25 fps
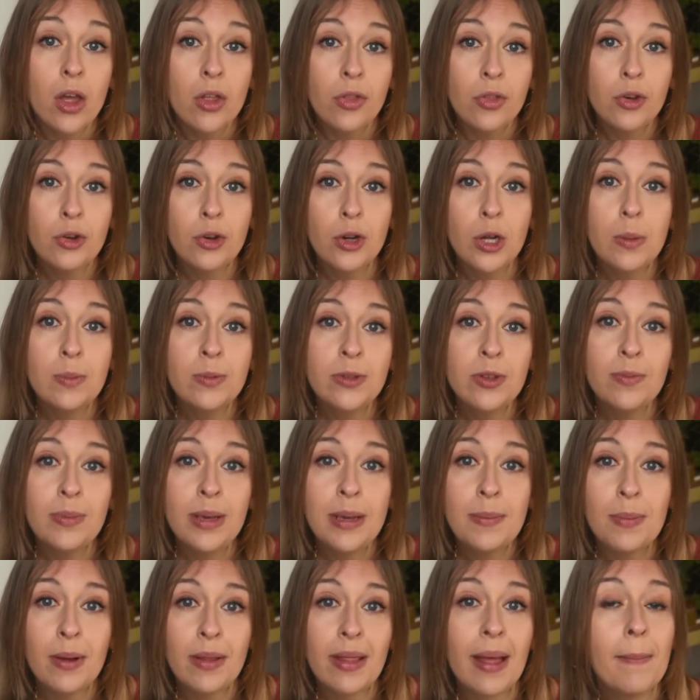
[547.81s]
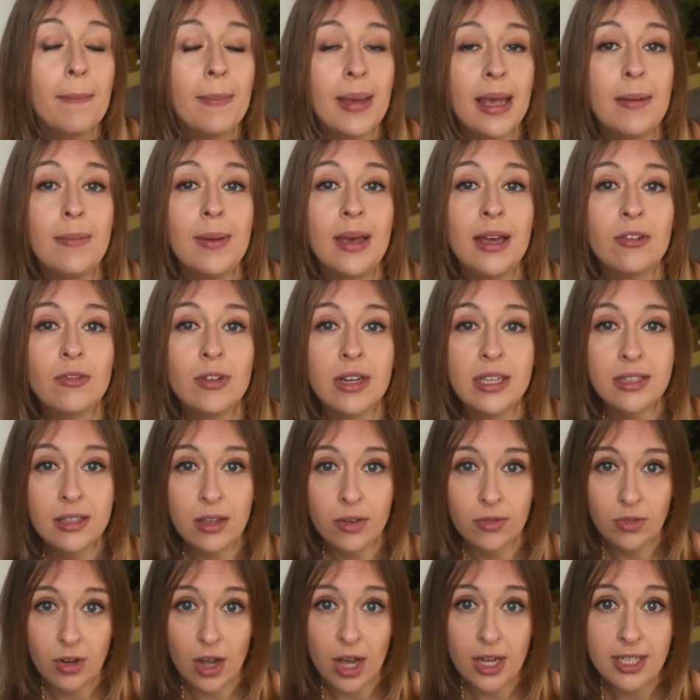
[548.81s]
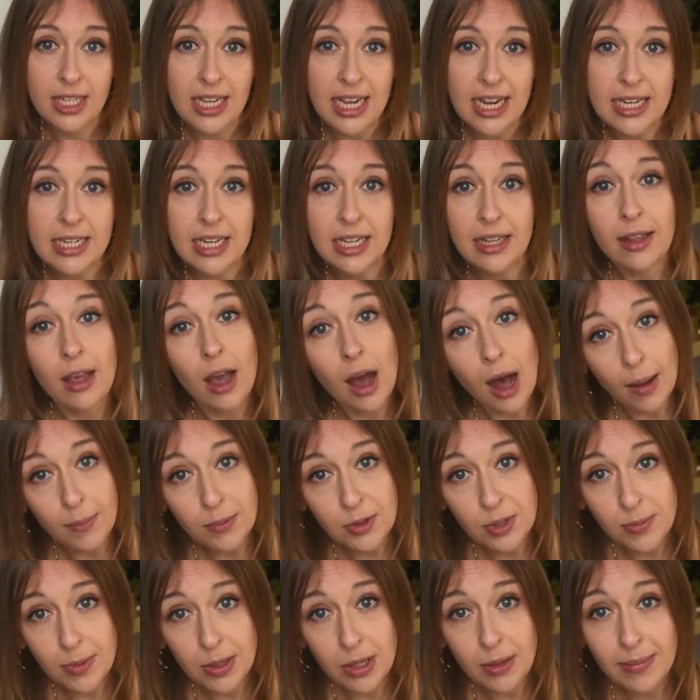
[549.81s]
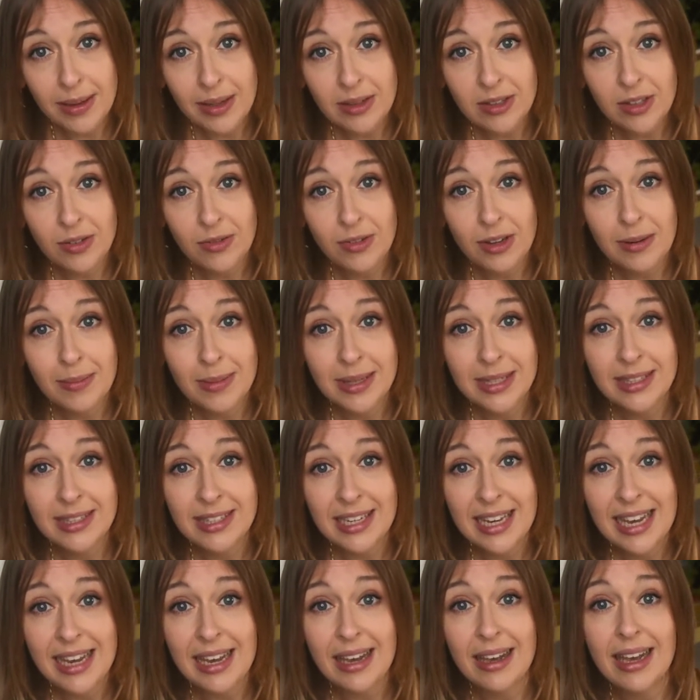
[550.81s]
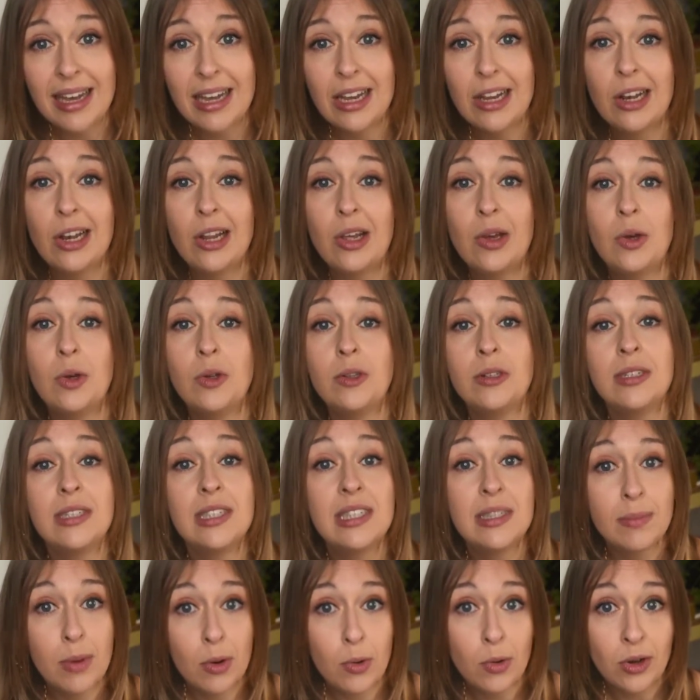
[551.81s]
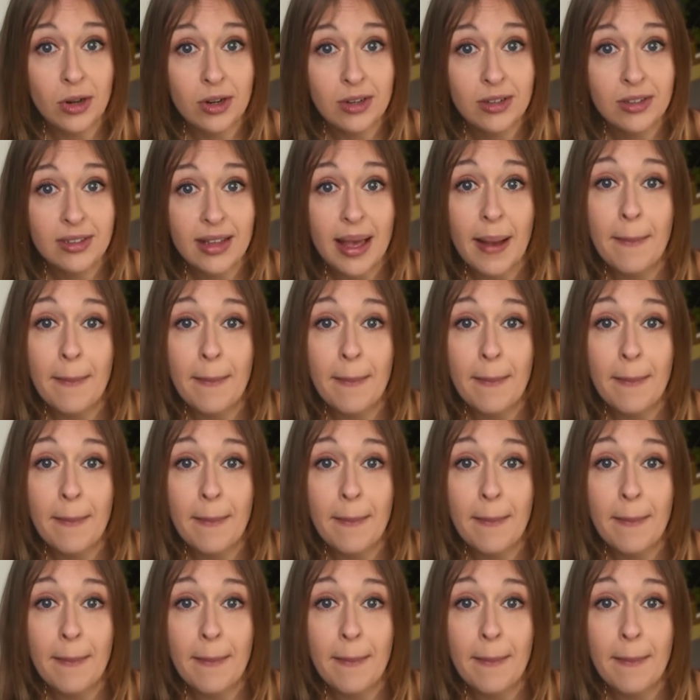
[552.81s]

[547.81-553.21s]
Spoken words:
The groups of people that may be at risk of not eating the optimal amounts of vitamin C include smokers